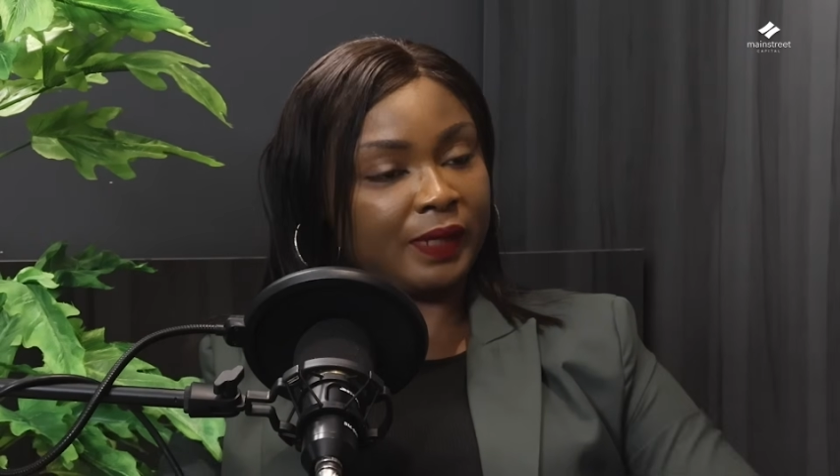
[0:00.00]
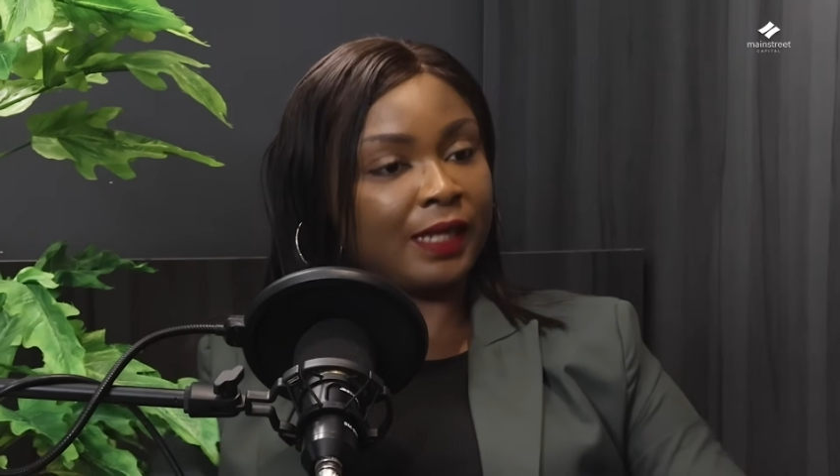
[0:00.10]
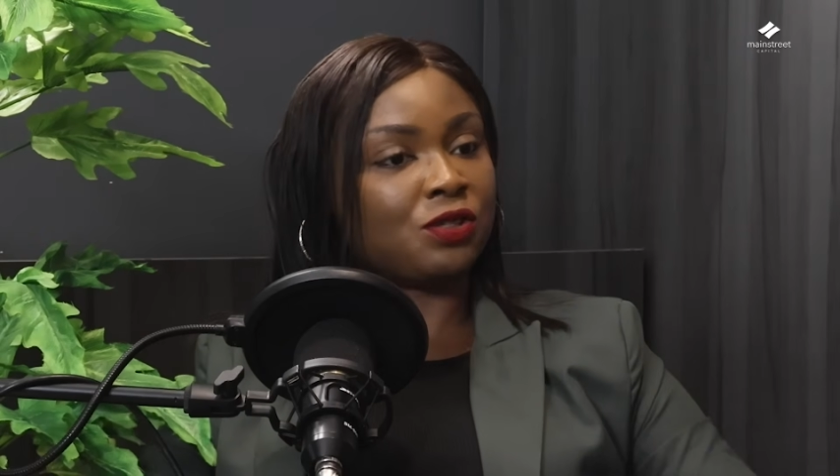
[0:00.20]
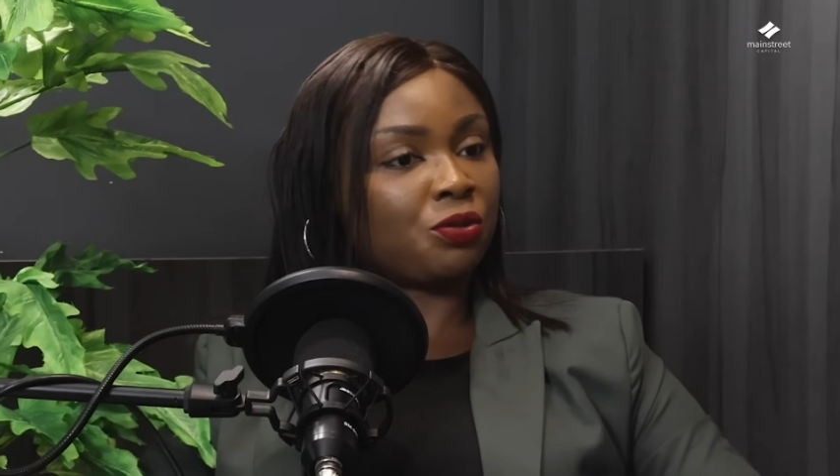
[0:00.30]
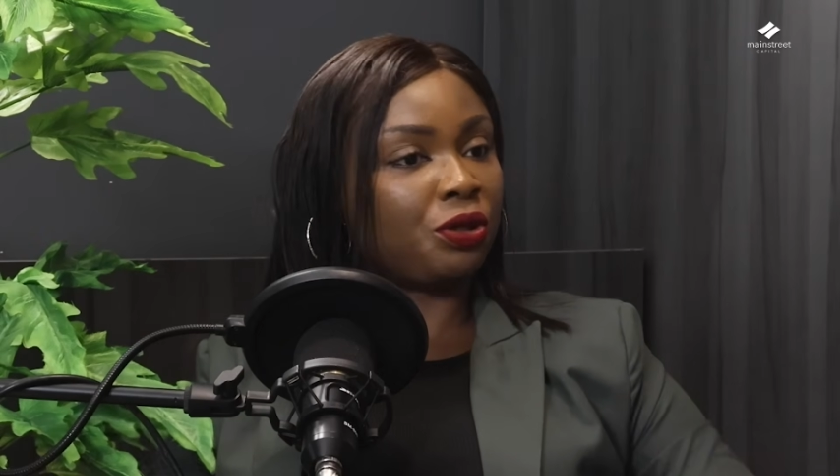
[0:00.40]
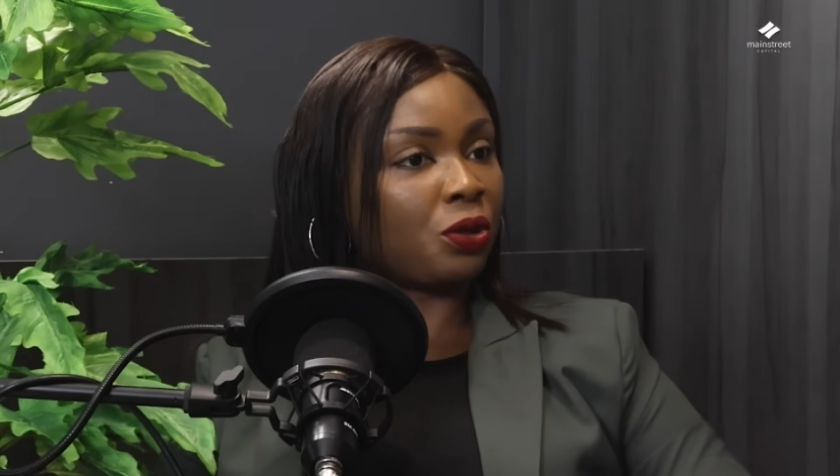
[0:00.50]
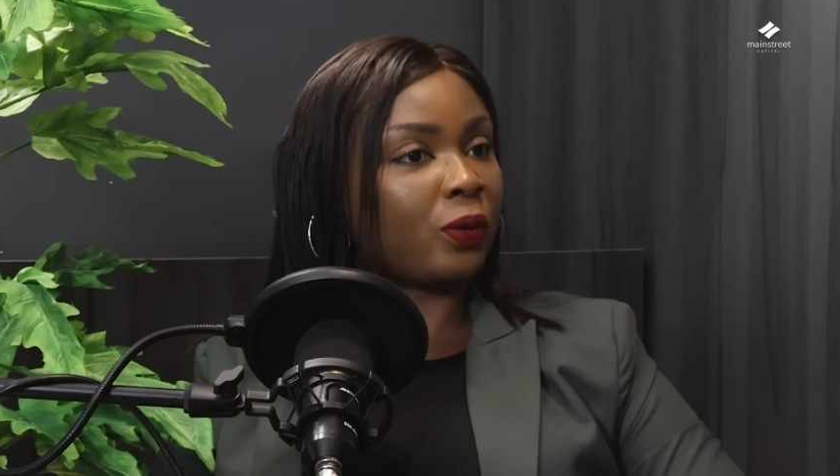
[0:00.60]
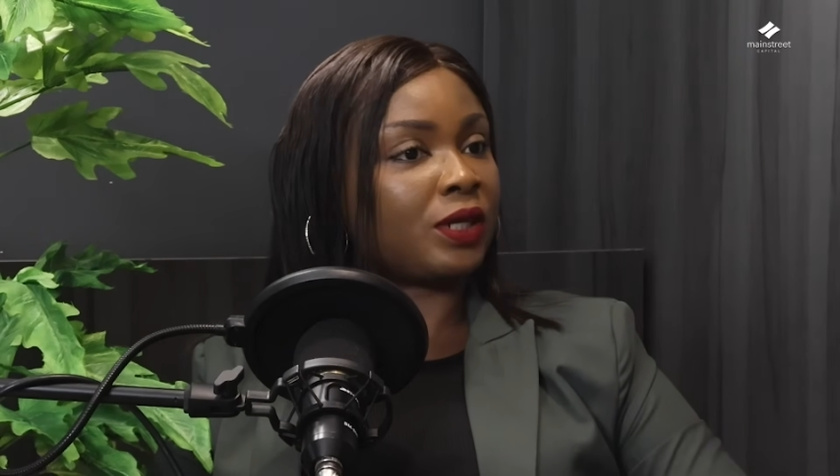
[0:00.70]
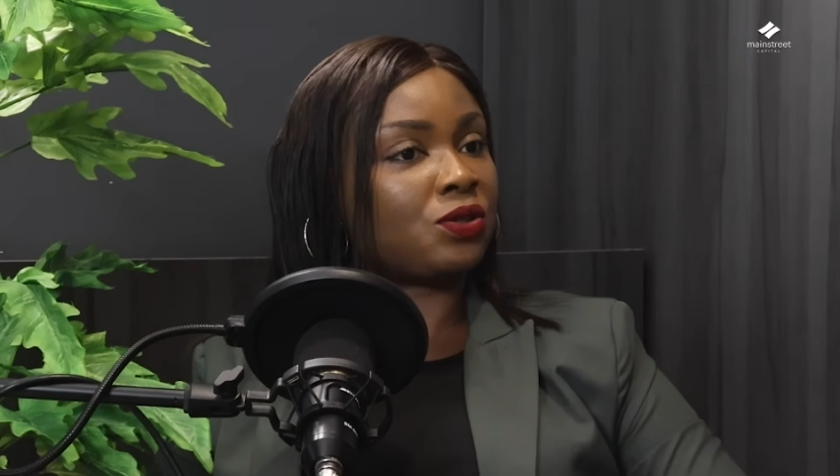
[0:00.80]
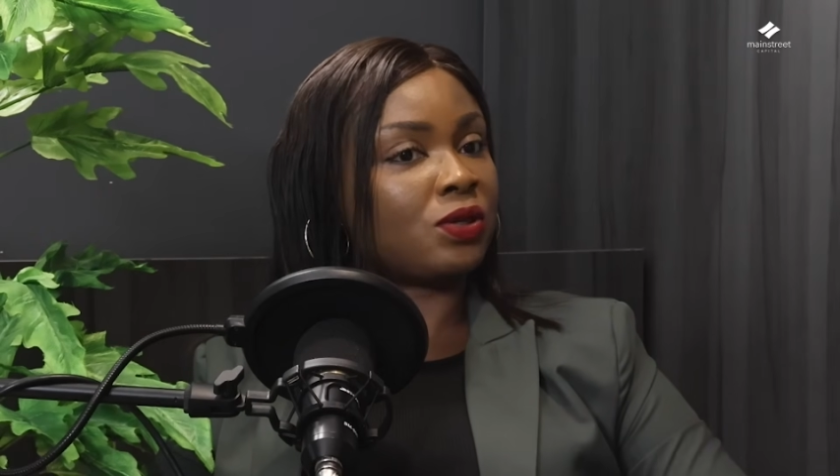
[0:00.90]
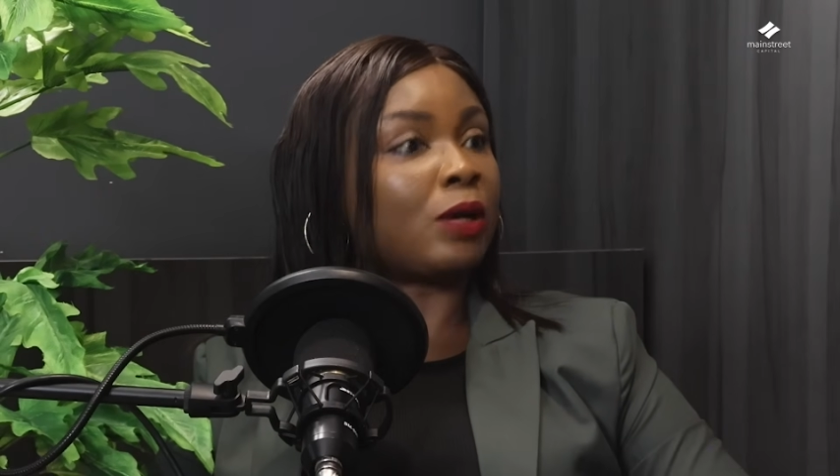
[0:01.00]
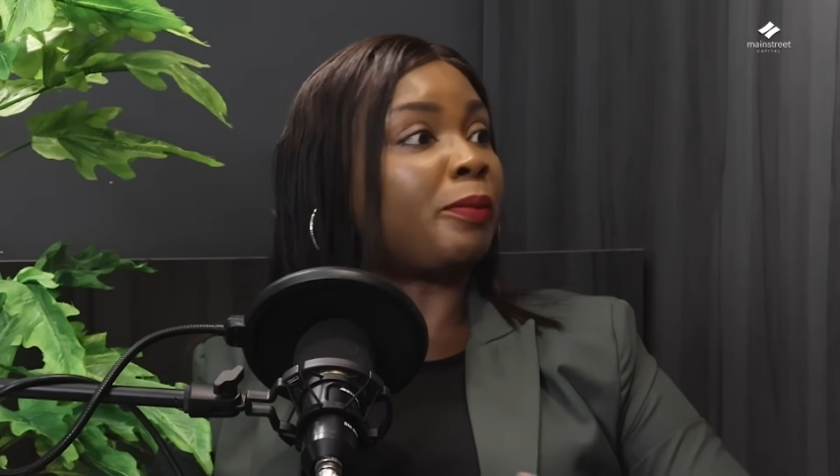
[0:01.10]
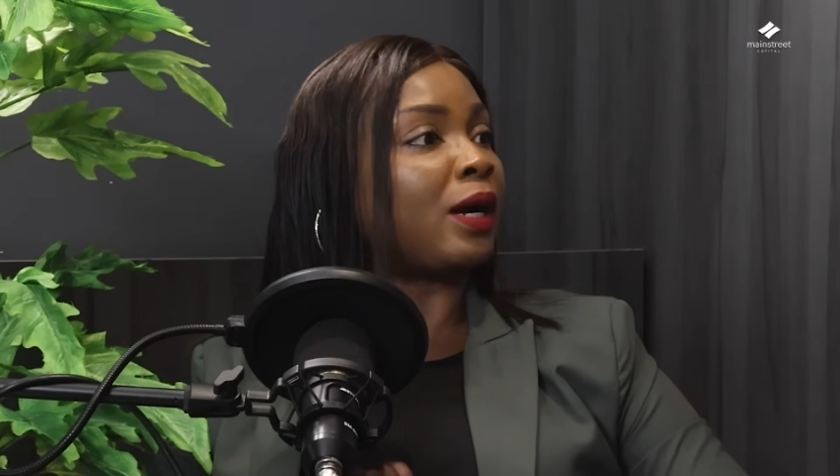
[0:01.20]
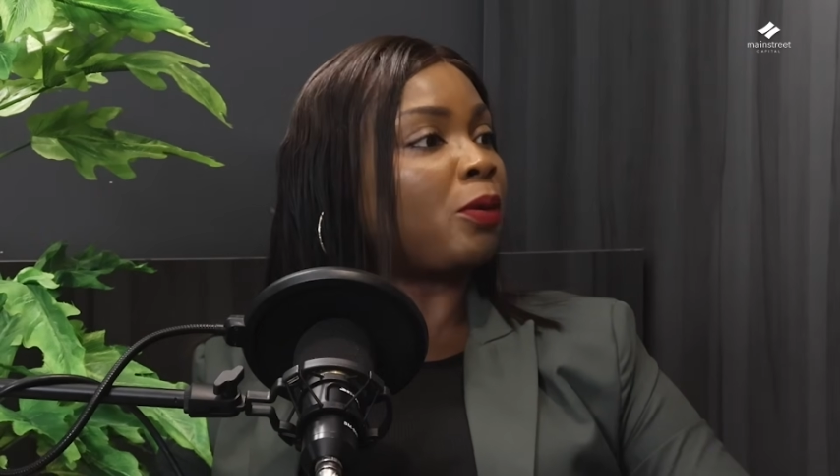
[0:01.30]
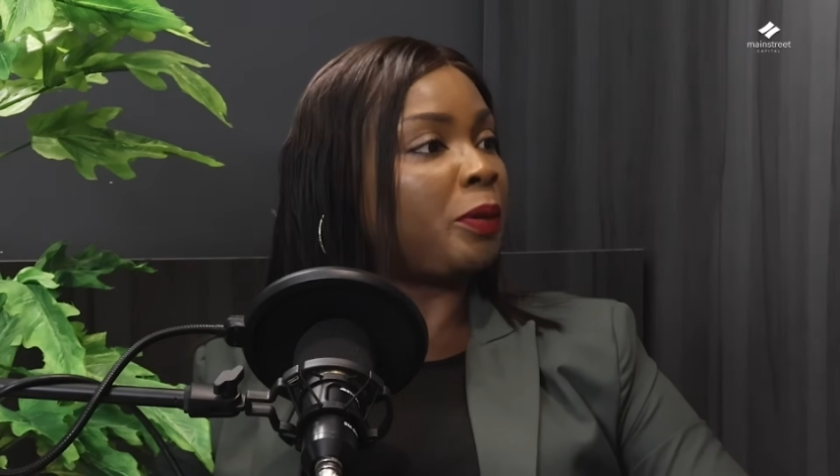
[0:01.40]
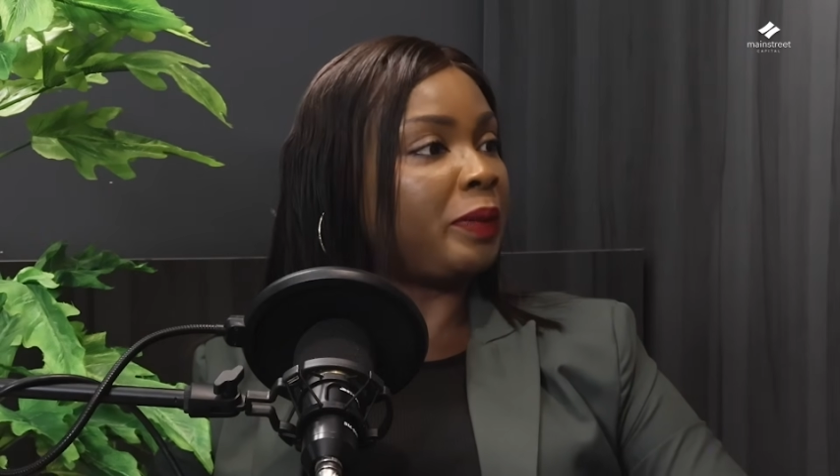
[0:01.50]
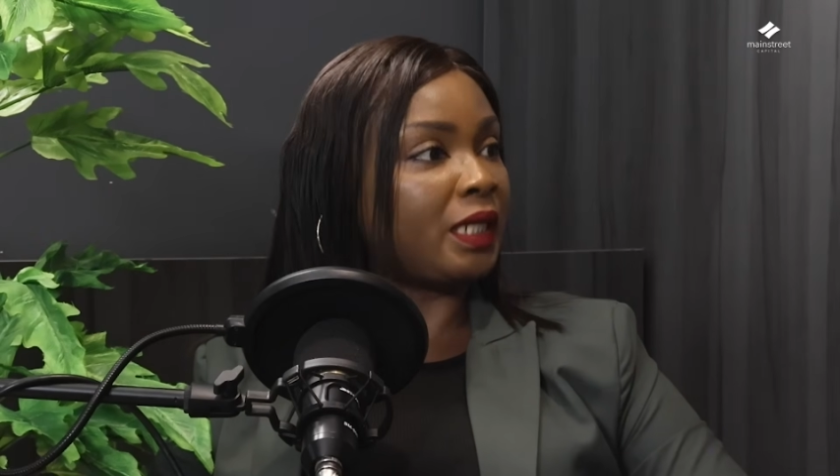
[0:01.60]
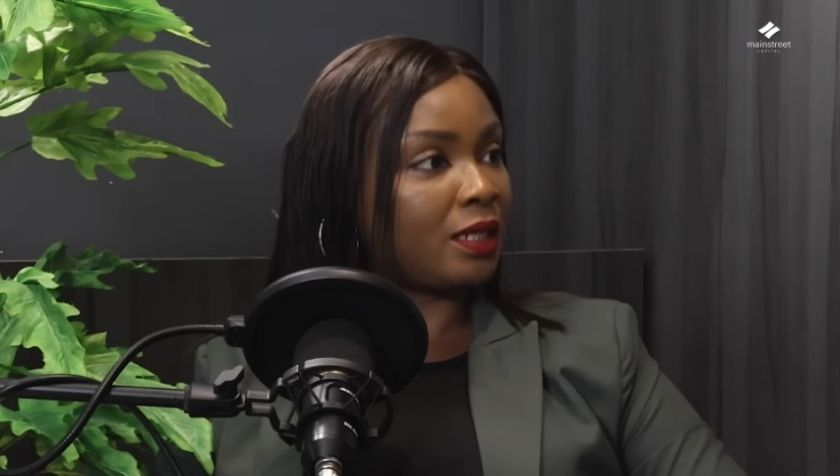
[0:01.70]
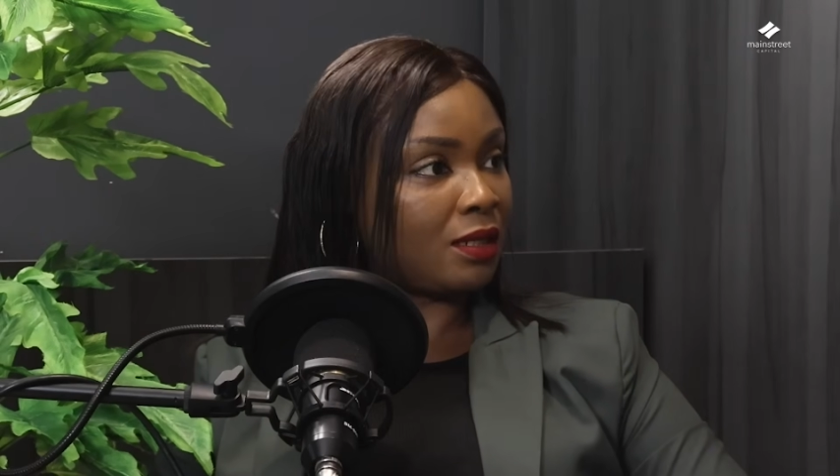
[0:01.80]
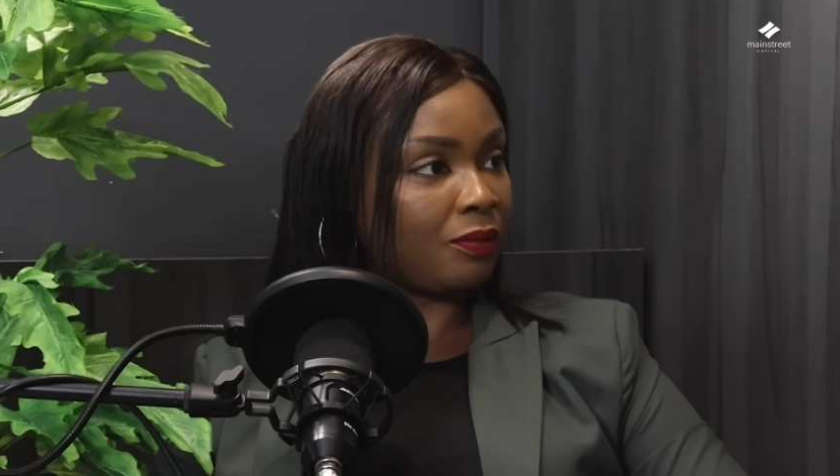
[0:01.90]
answering your question, I'll back up a
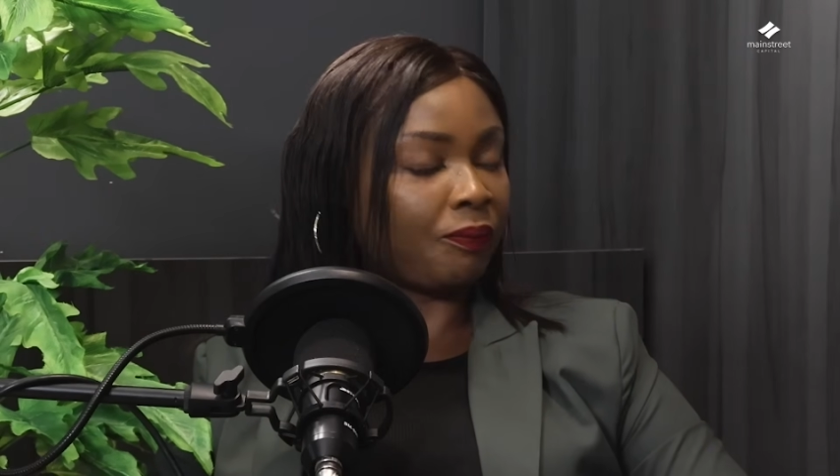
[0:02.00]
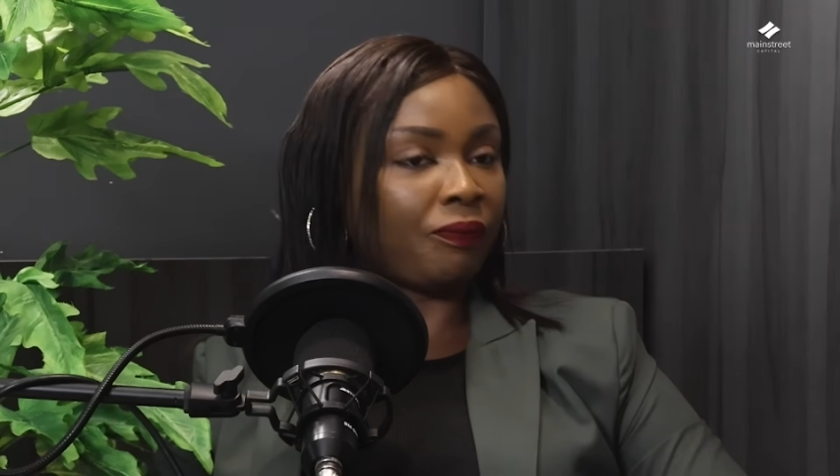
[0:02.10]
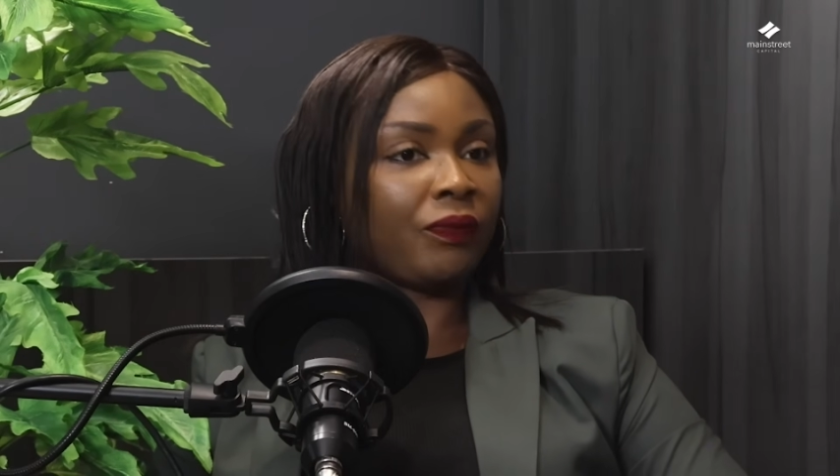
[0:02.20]
bit.